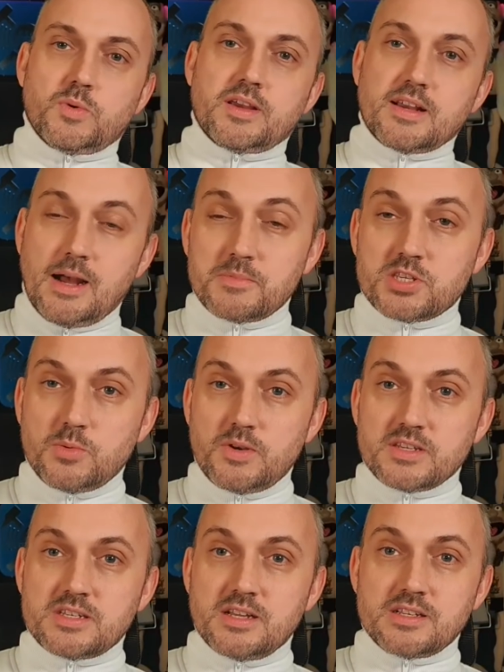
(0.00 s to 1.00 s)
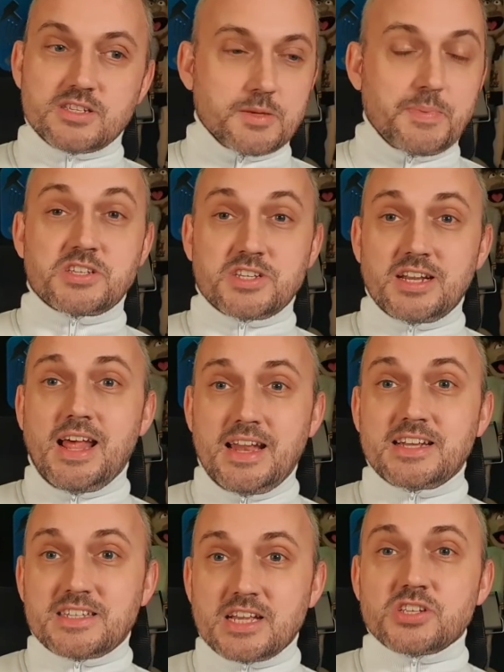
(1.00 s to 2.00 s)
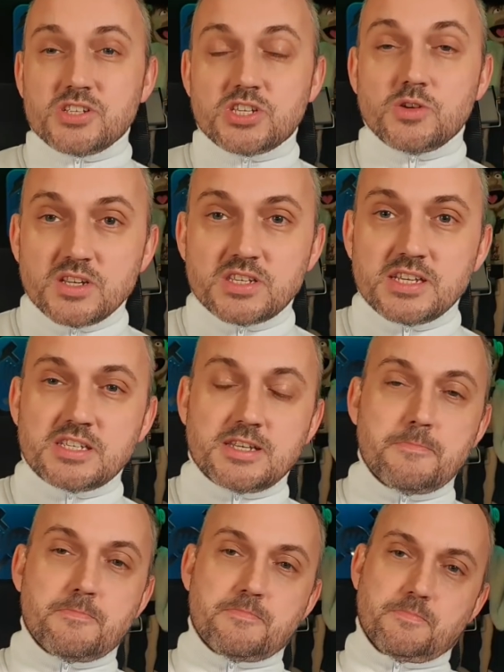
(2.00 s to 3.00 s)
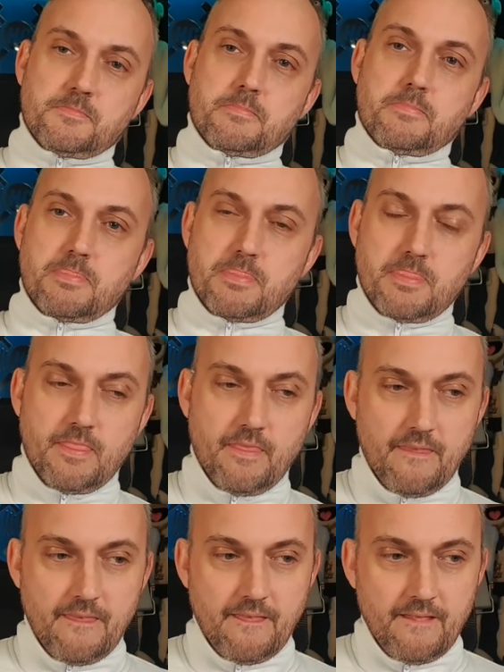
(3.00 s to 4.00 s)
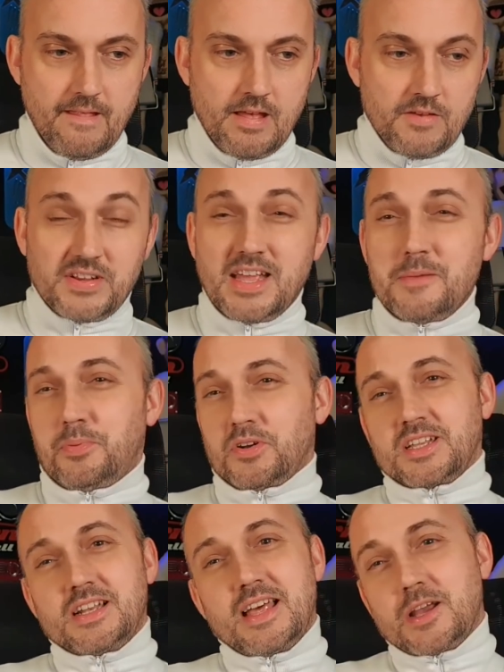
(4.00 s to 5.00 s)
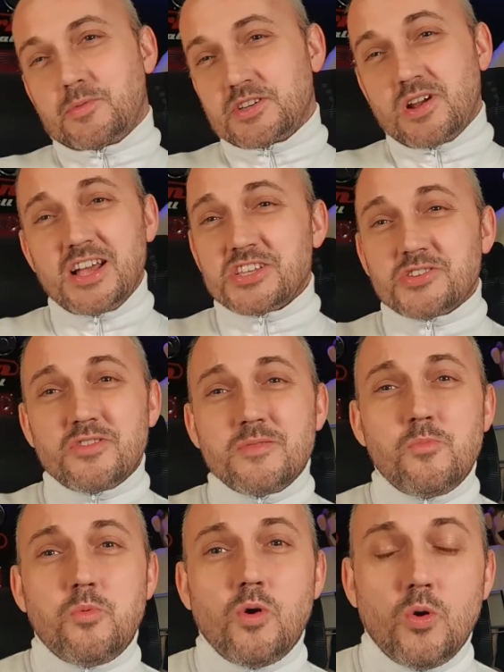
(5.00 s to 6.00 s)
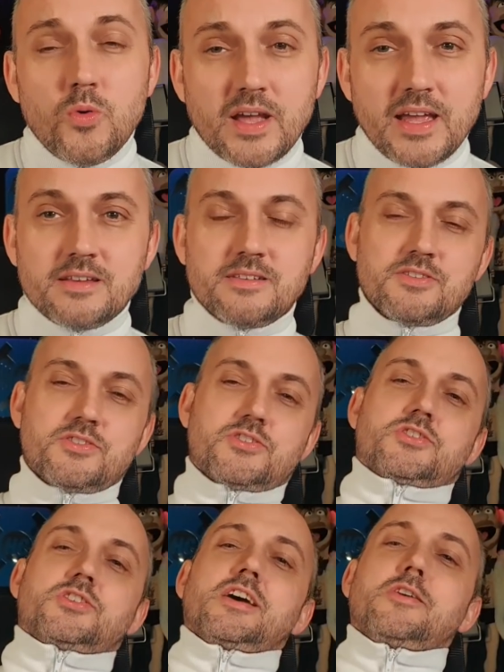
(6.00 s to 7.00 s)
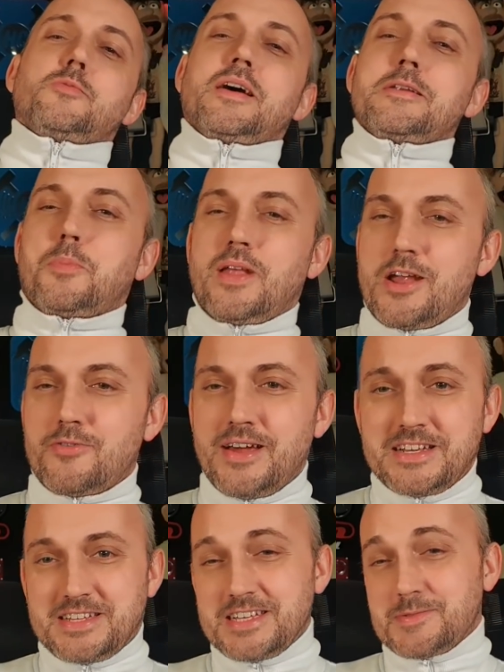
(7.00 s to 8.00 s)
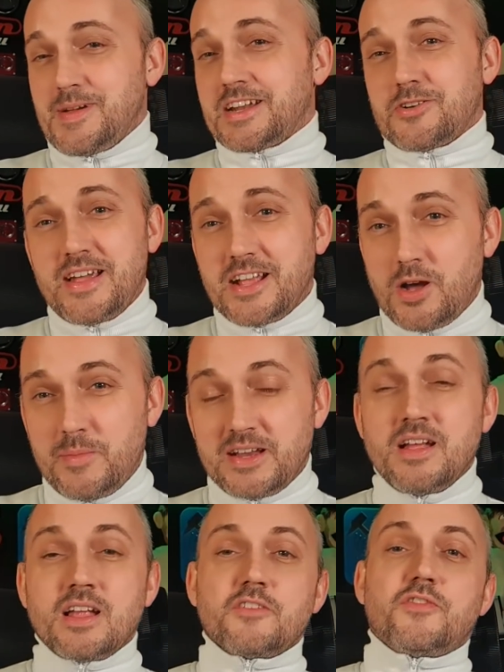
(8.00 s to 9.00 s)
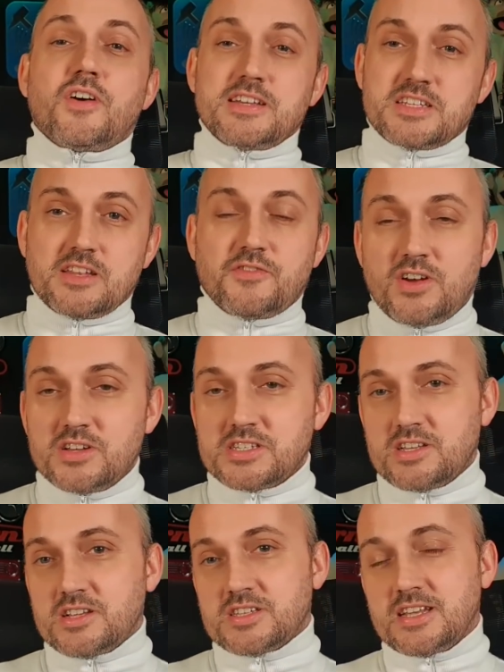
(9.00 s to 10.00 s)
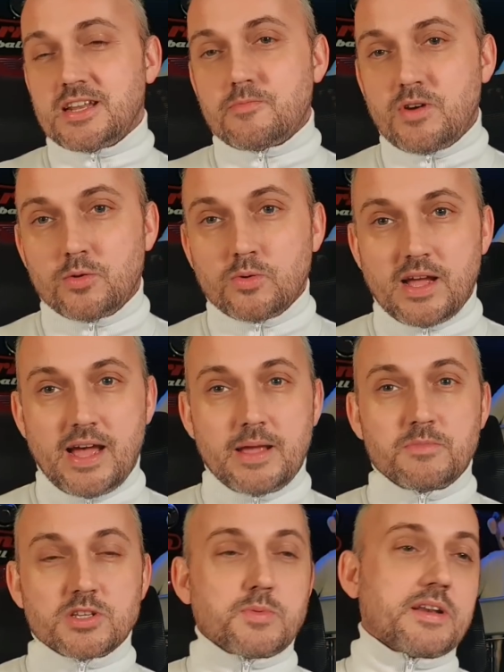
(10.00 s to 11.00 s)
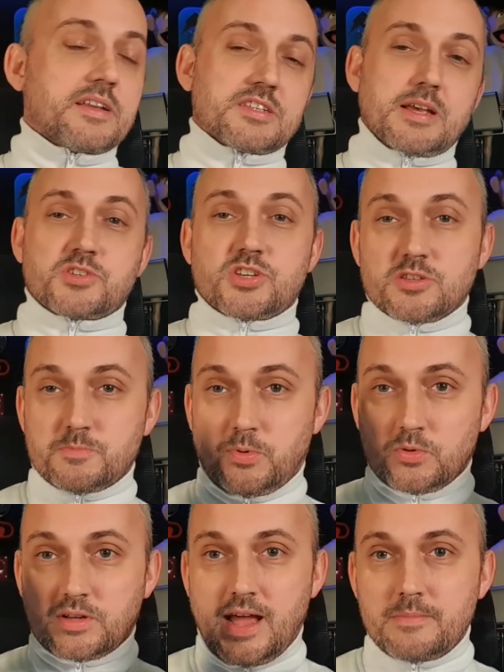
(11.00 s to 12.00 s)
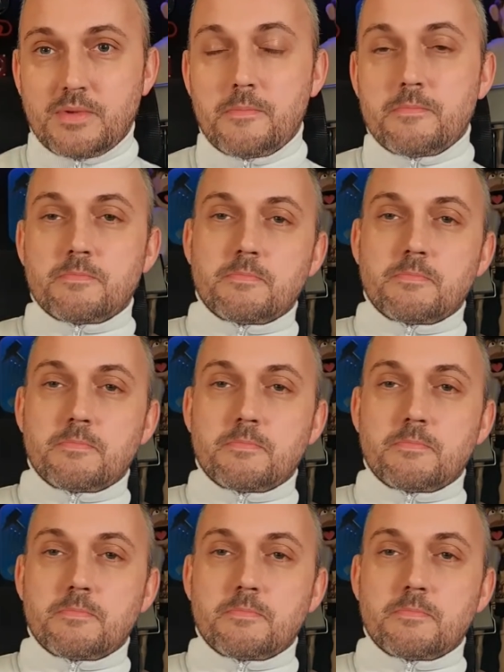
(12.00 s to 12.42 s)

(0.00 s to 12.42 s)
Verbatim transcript: we can come to is that Sébastien Haller doesn't suit the system. Forget body language. I saw him walking. Gio in a player ratings made a great comment. The far, he said the fastest I've seen him run all game was when the substitutes board came up.